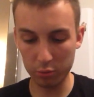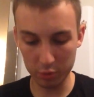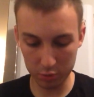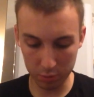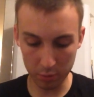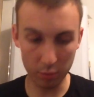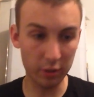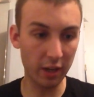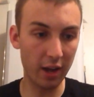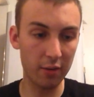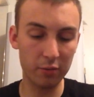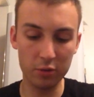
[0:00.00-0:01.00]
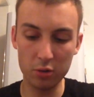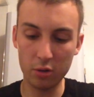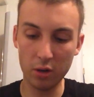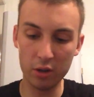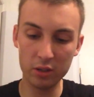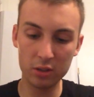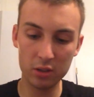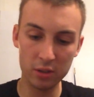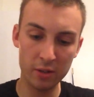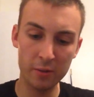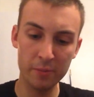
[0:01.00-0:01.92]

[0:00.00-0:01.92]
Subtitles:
which we will get out for you guys.